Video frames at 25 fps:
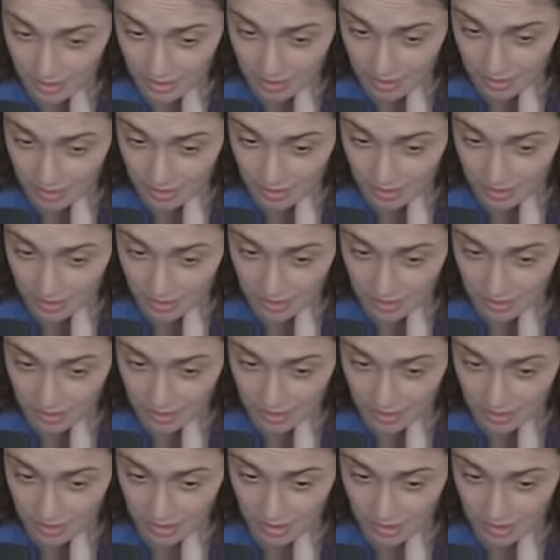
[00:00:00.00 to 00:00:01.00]

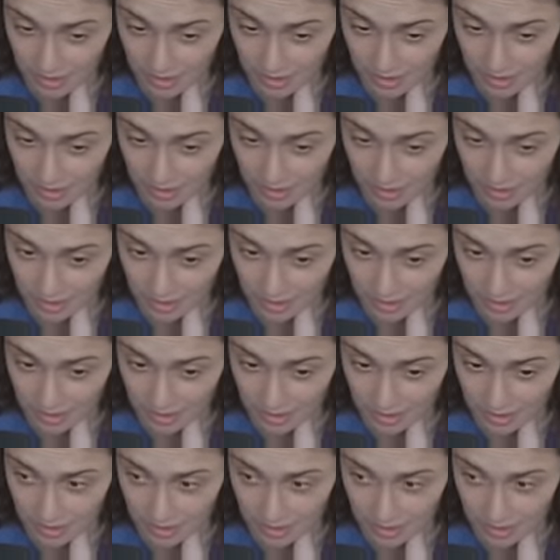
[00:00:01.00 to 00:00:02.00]

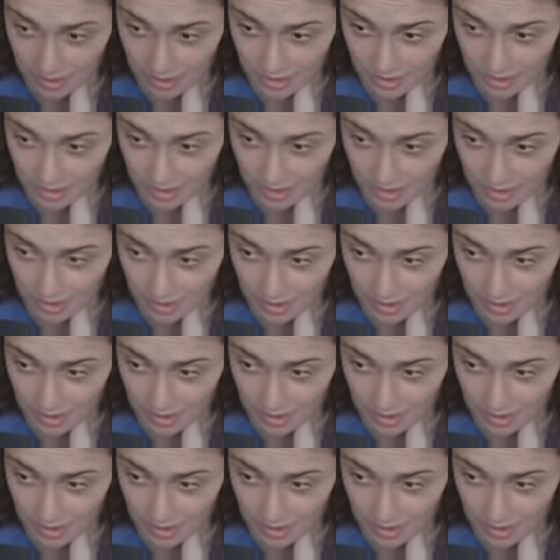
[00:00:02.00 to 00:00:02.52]
(silence)